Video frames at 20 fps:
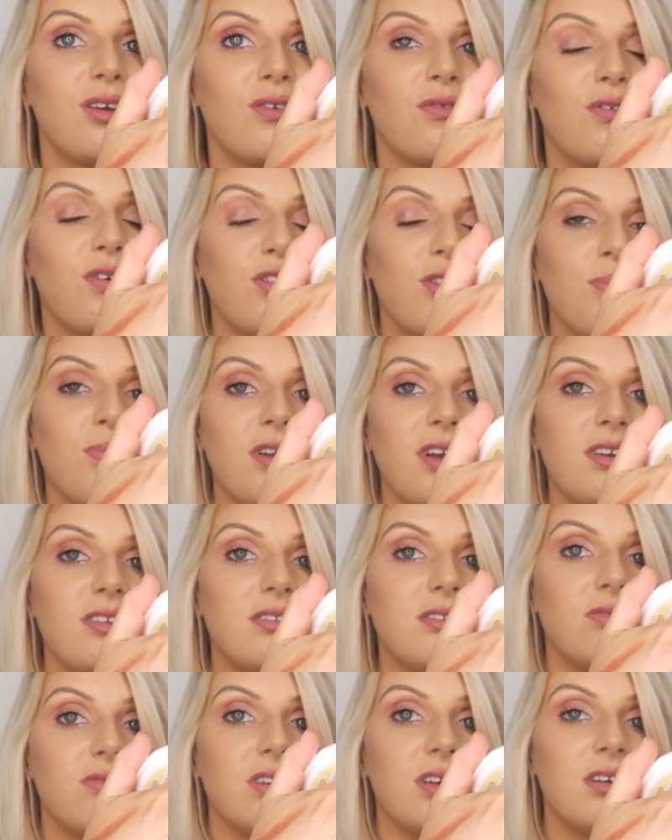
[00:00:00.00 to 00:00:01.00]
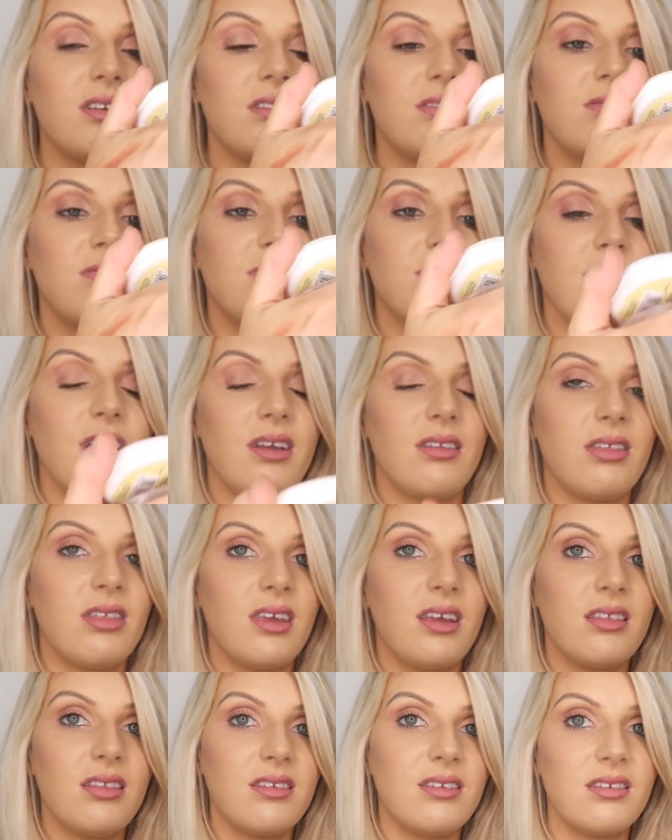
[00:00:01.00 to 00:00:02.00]
for the price of it. I
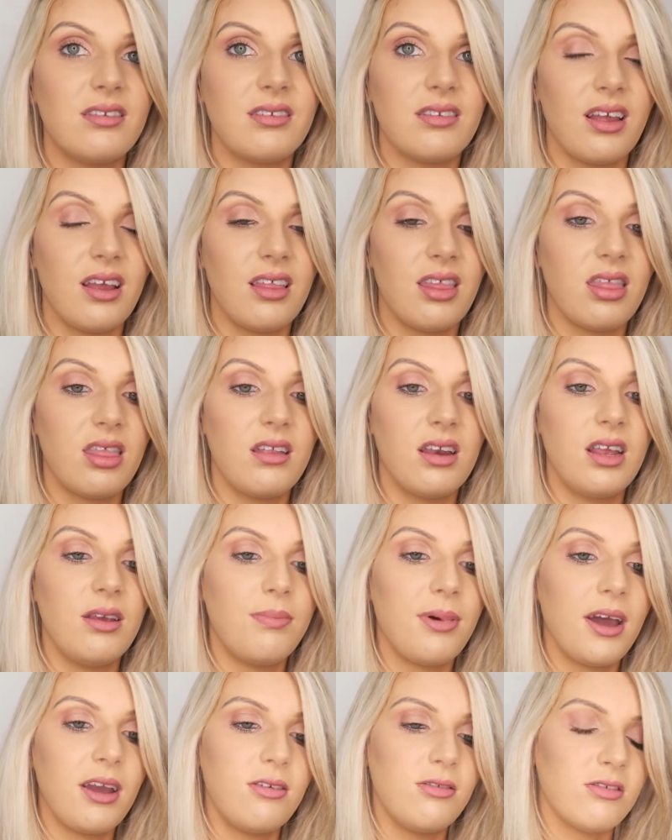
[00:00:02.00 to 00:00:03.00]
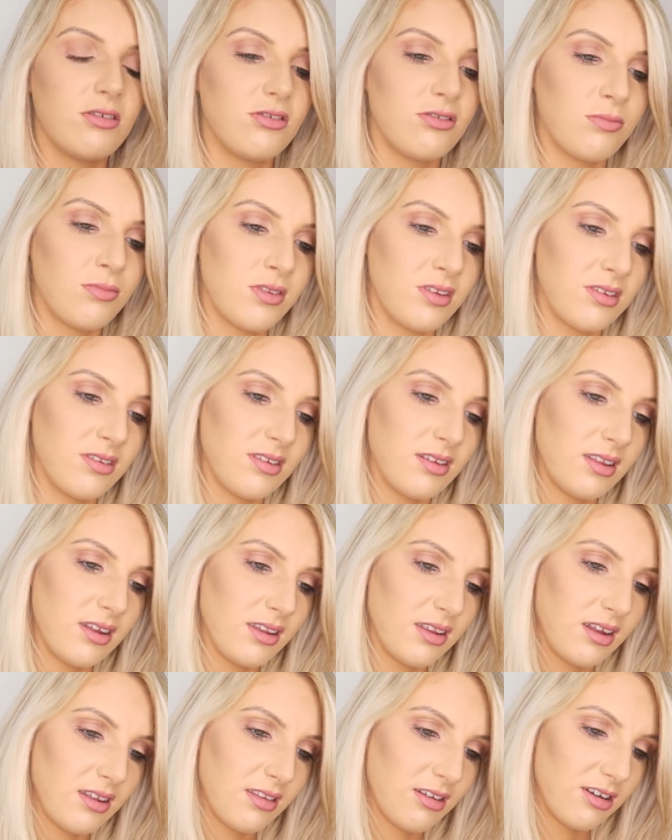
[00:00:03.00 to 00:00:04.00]
think this is like £3 or something
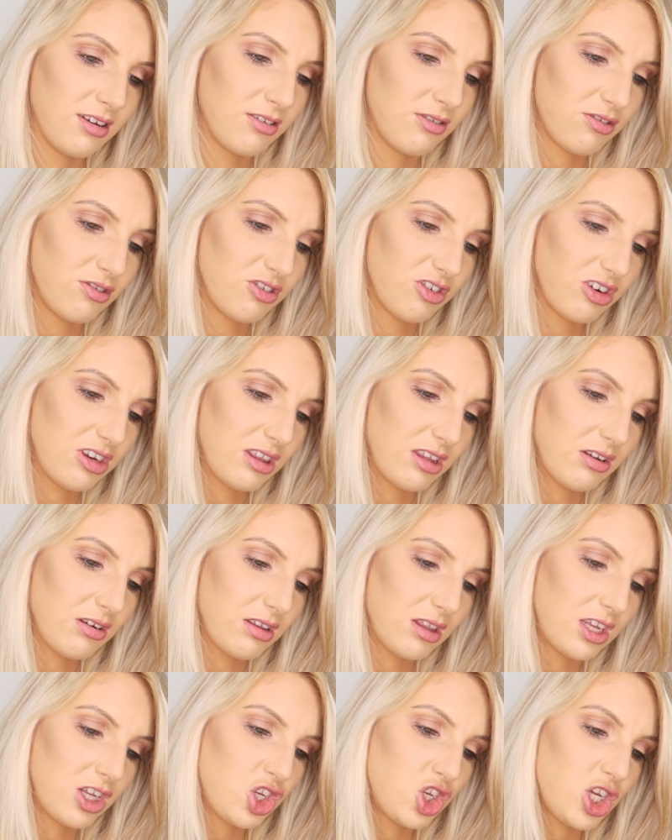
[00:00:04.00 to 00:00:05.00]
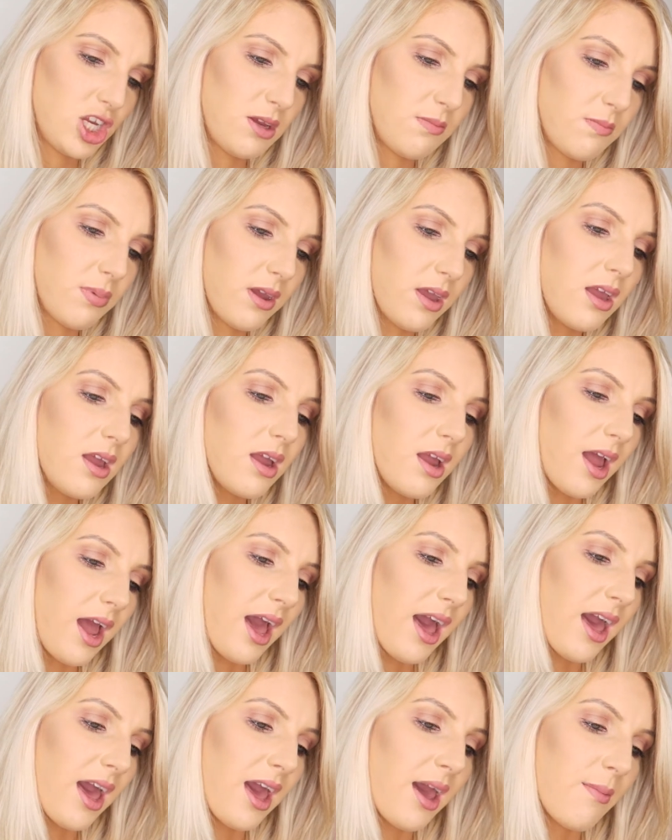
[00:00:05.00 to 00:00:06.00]
silly like that. It's really cheap.
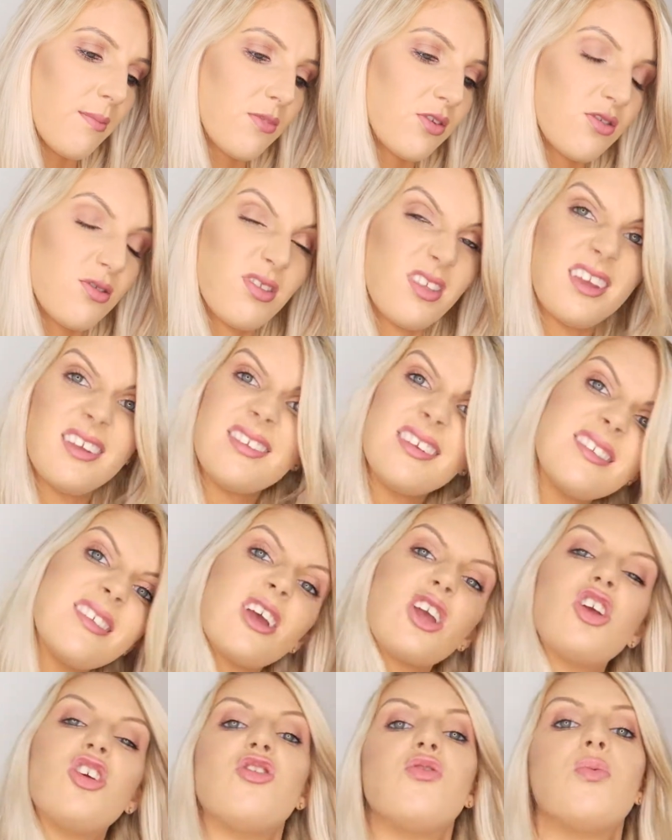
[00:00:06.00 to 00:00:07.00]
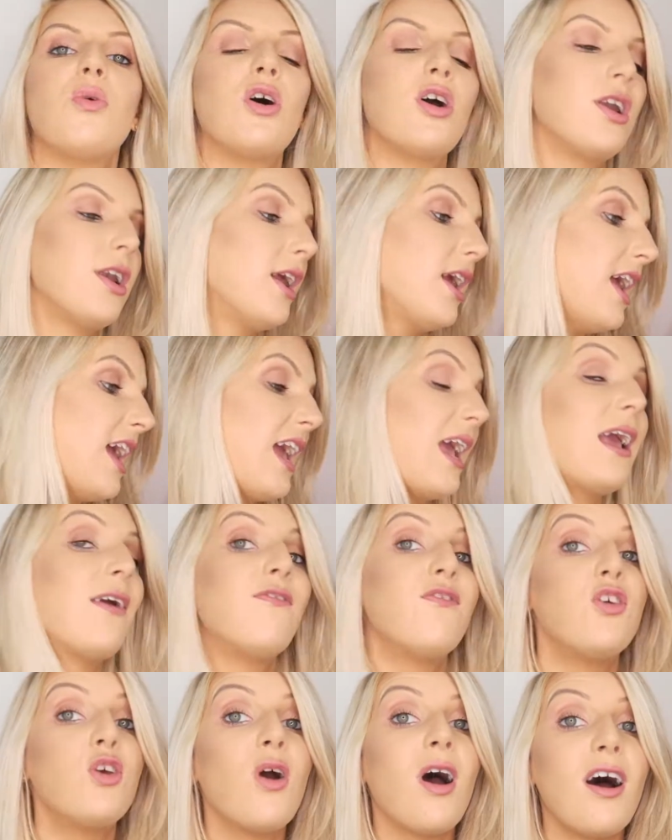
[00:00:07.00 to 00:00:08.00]
So this is a good one
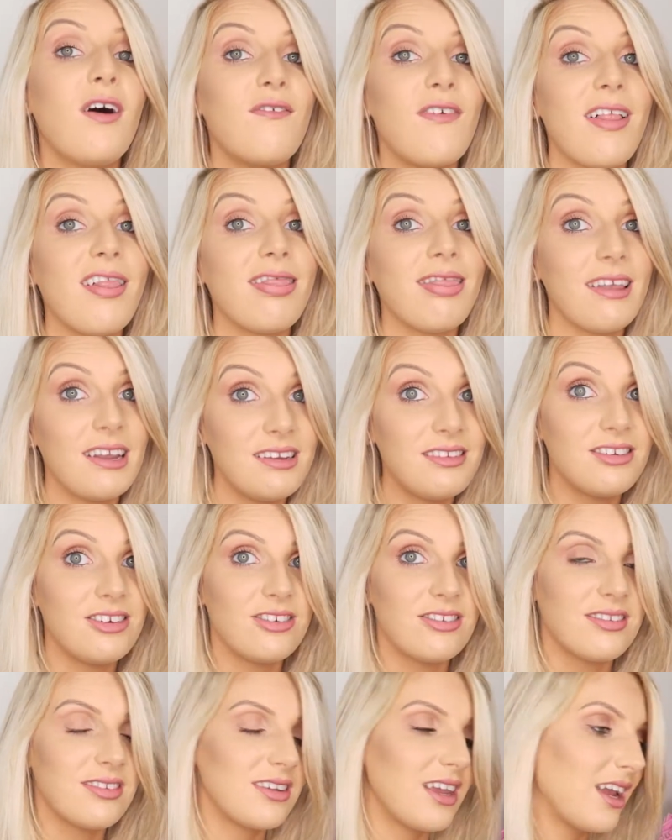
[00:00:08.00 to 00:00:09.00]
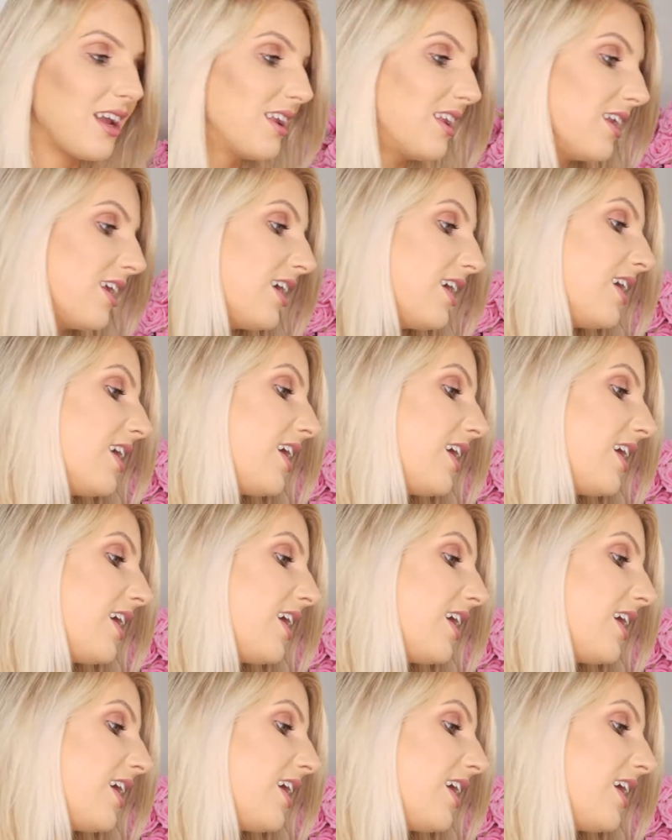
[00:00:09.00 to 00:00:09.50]
if you have lighter skin.